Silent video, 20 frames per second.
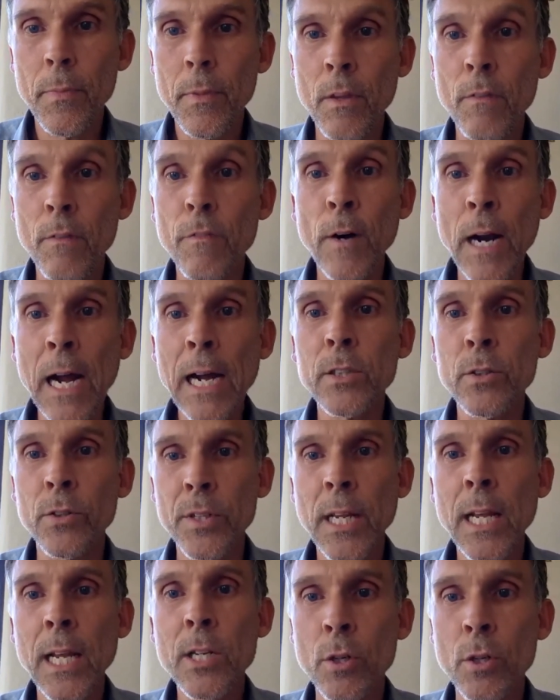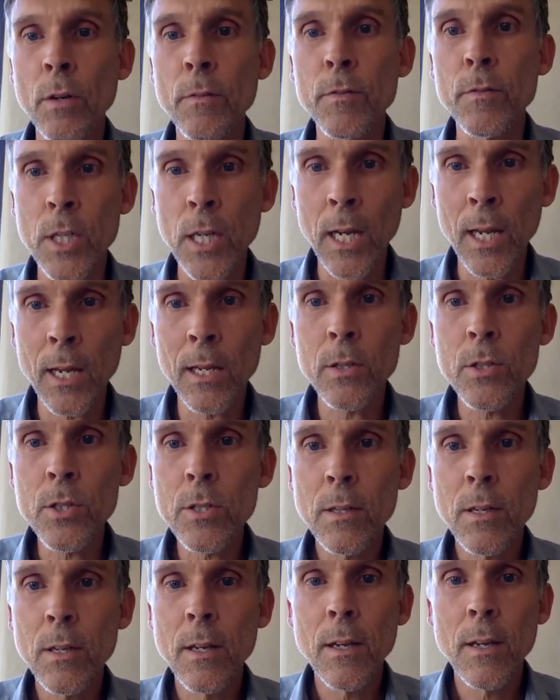the fractal nature of change,